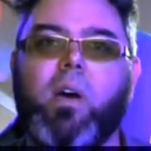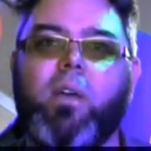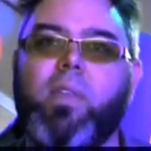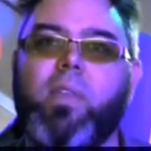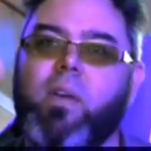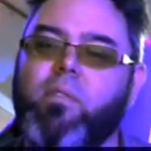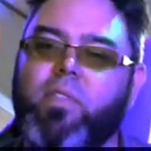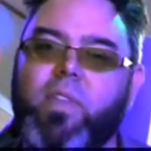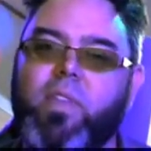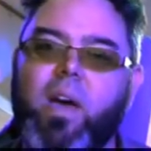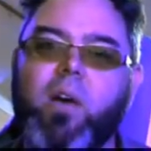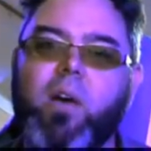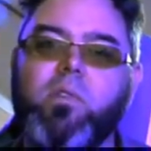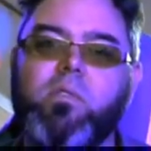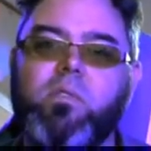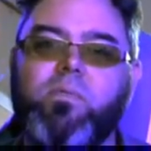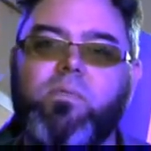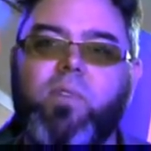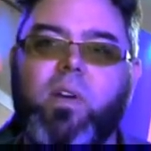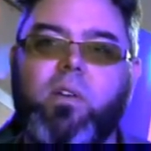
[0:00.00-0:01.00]
They have
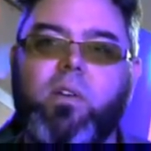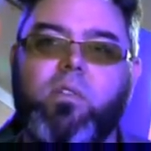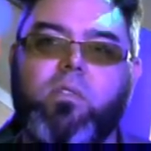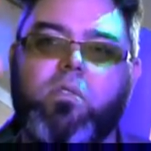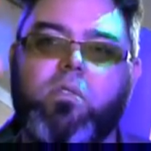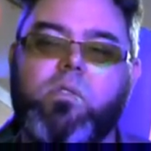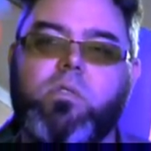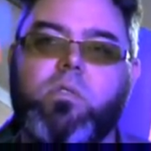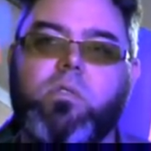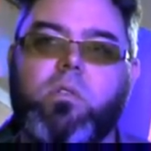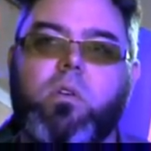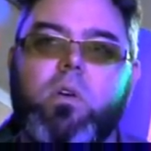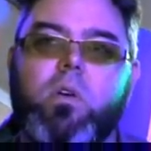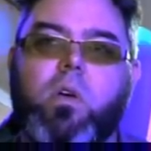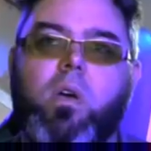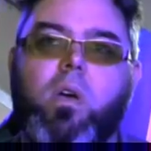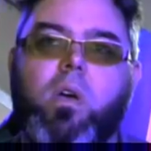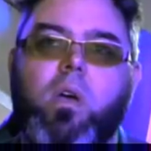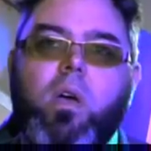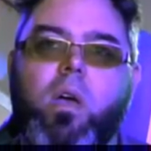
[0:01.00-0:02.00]
1,000 vendors,
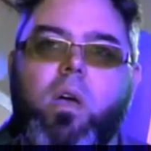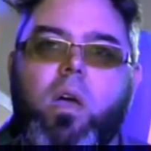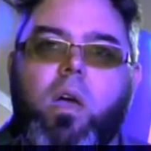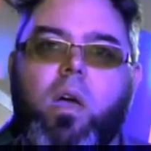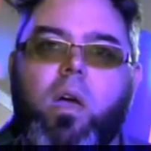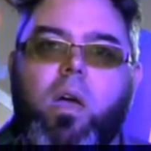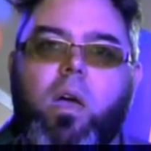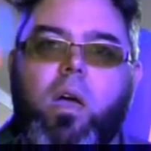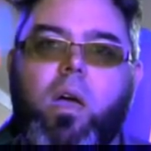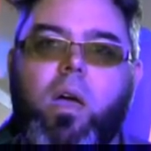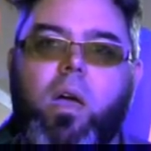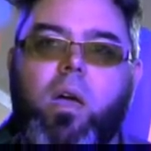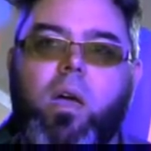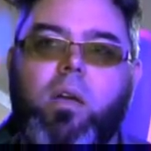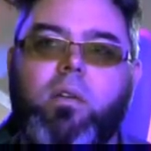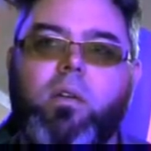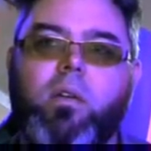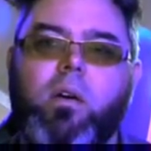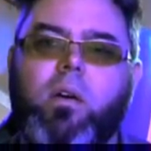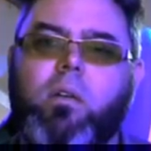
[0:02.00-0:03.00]
and